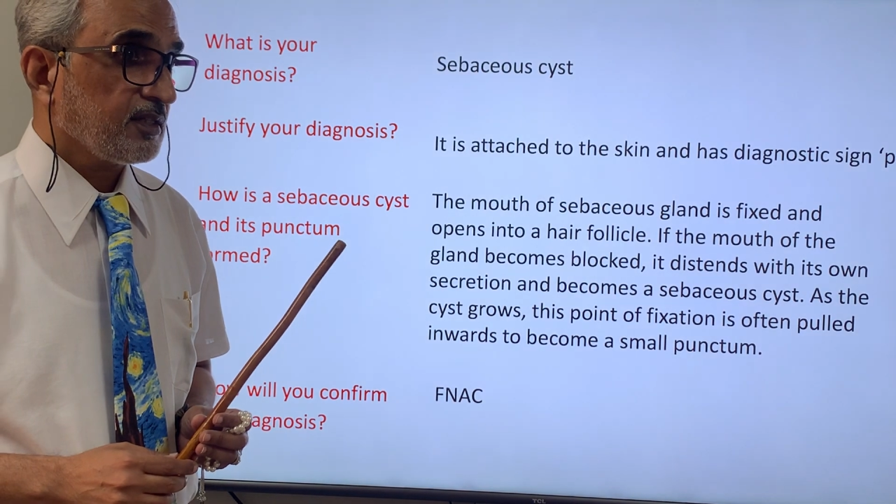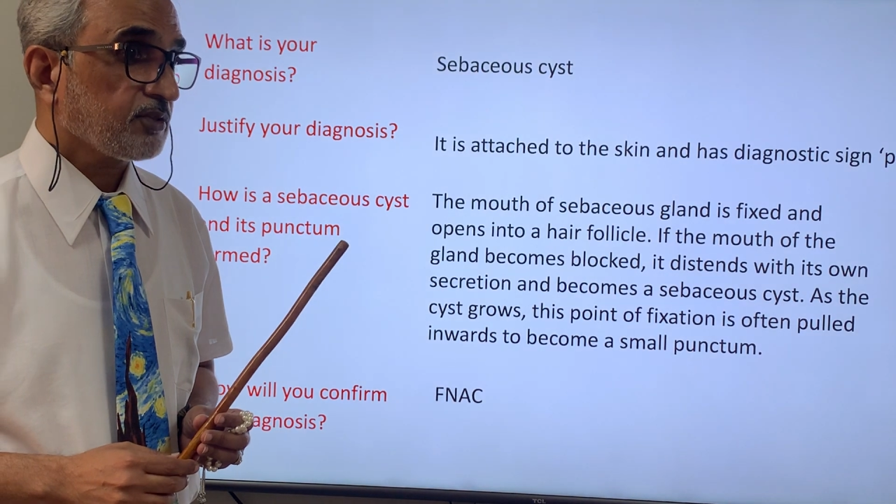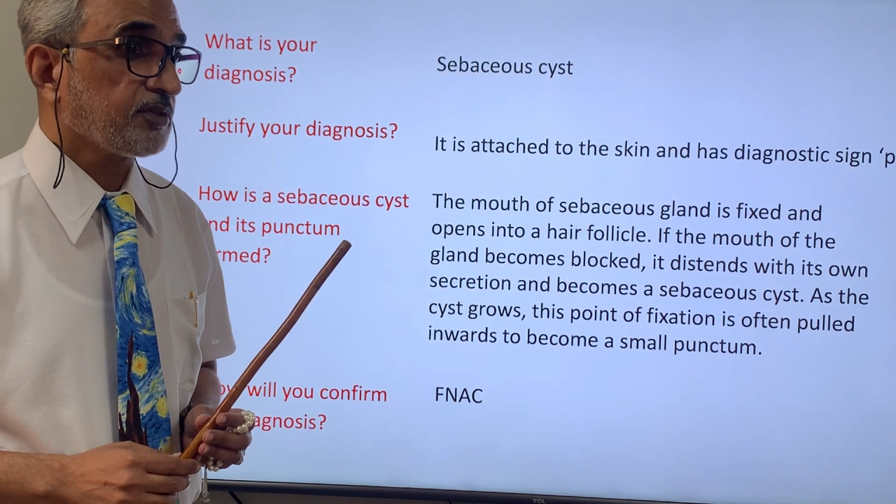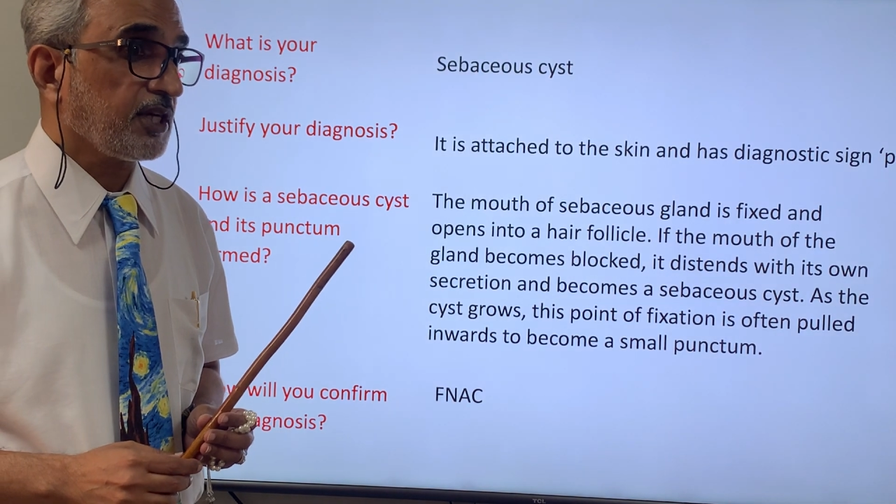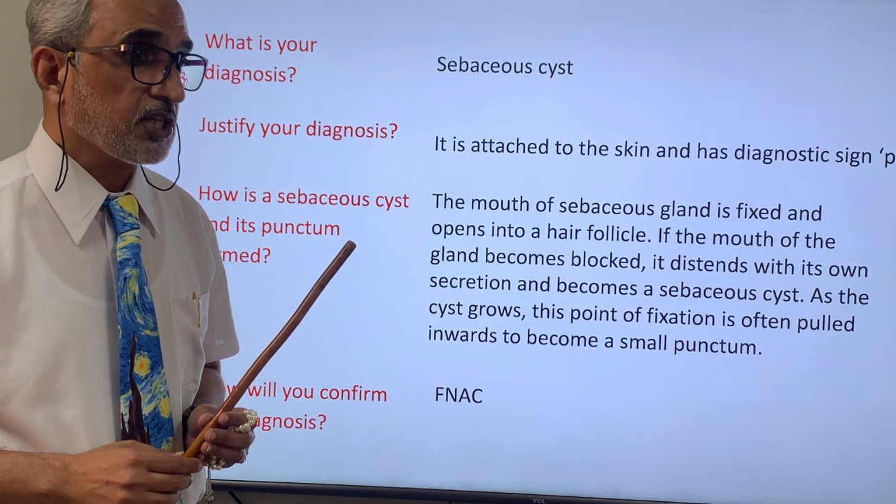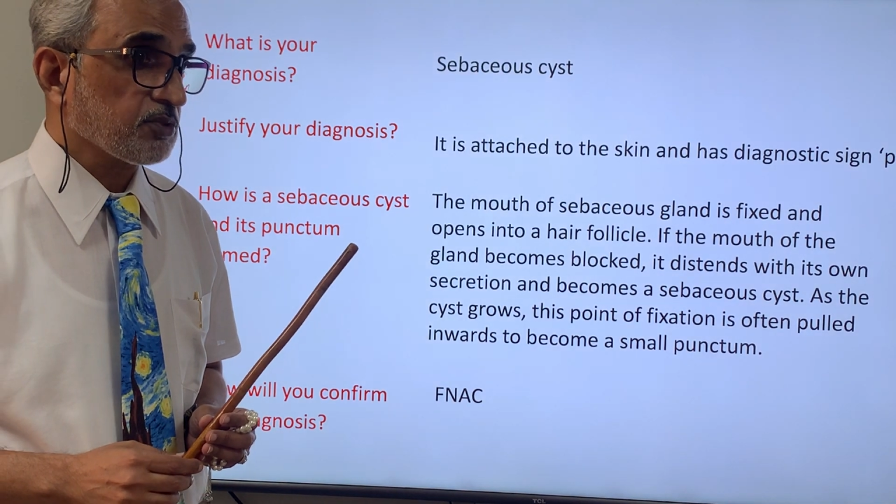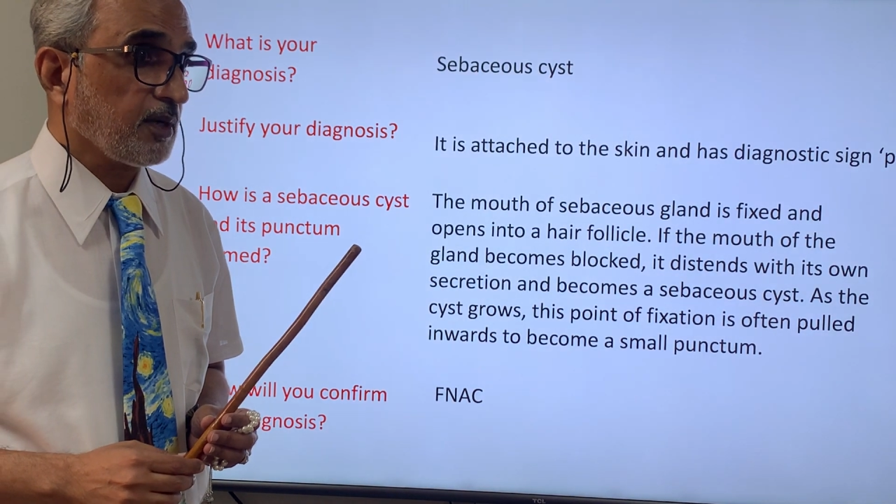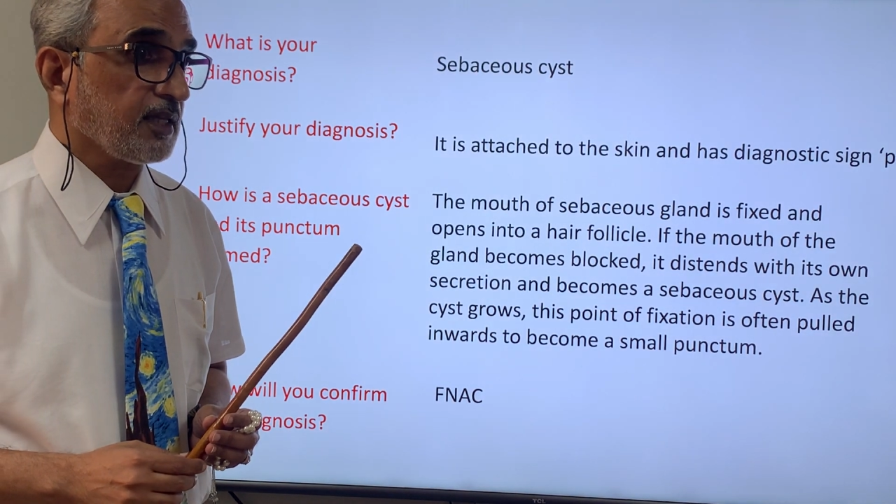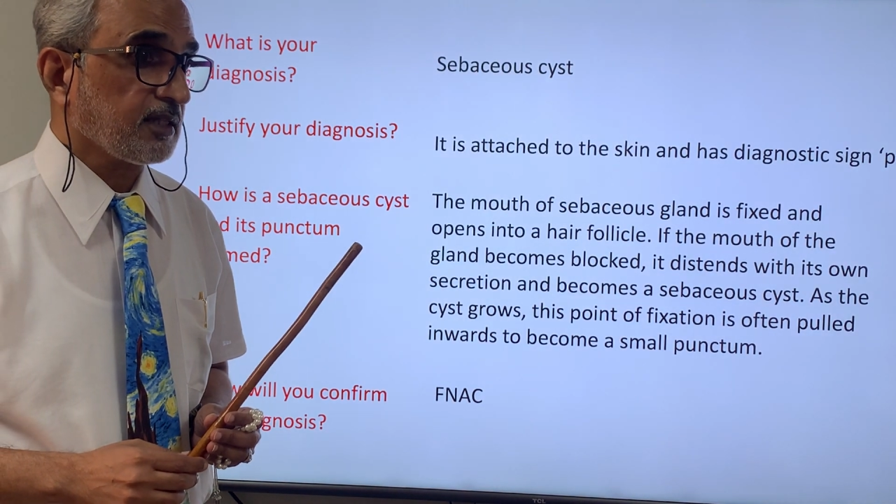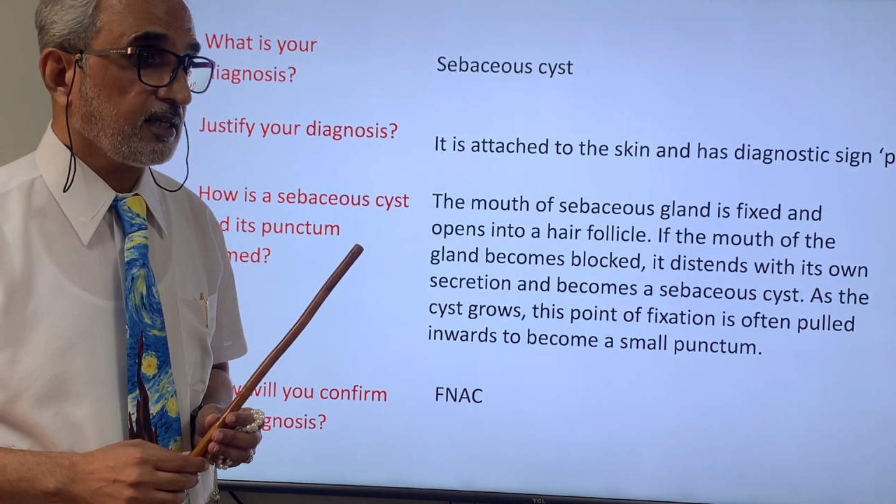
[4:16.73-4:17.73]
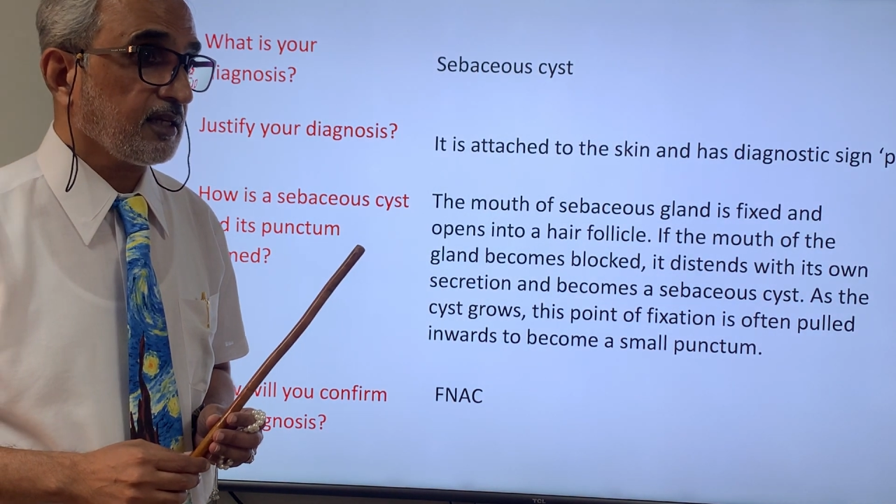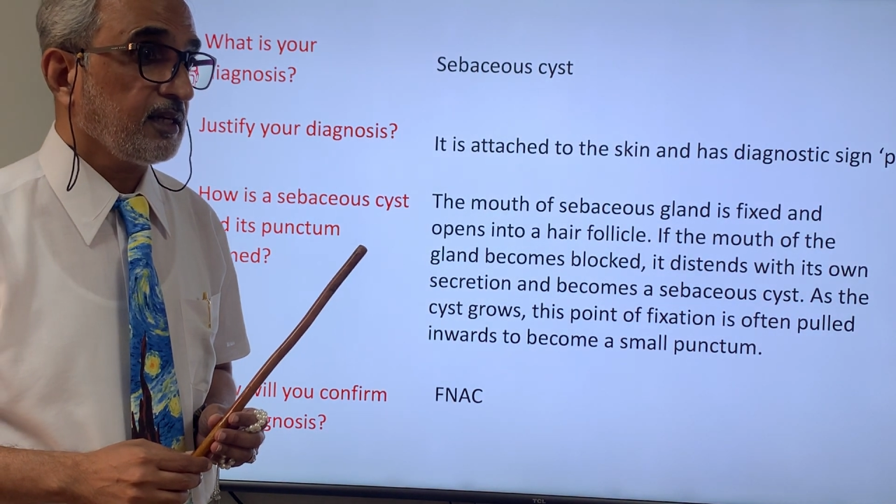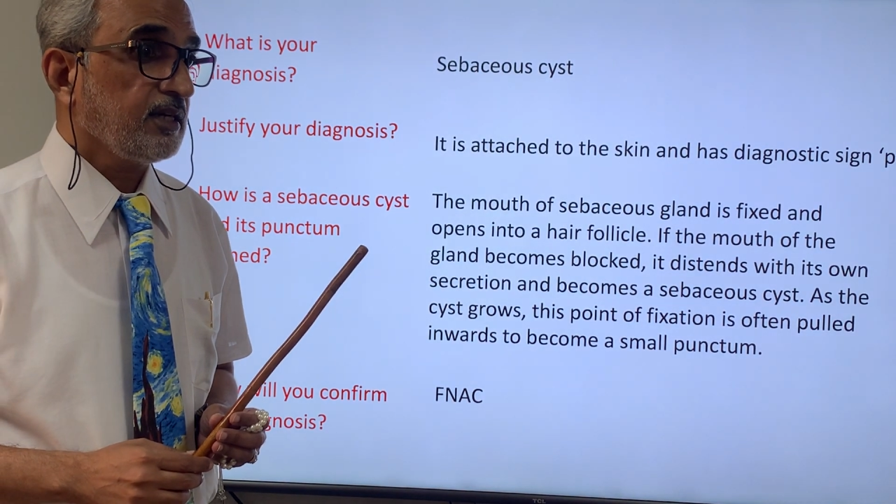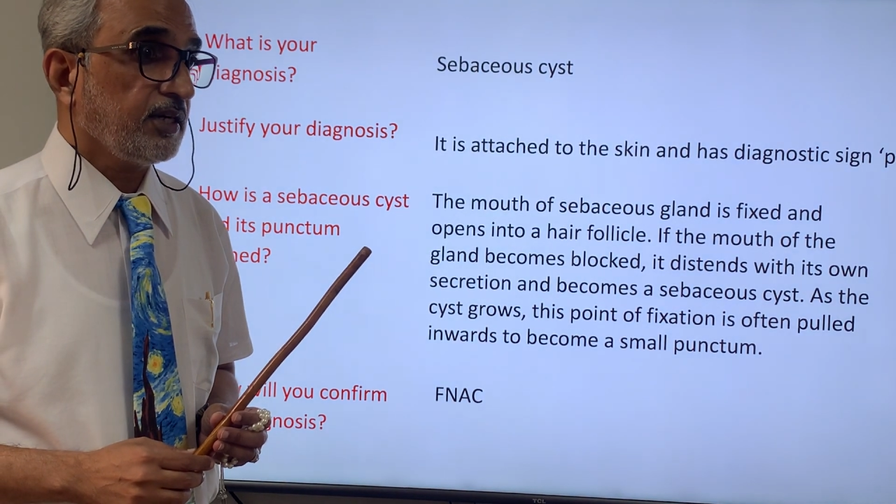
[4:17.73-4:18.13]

So that is why I think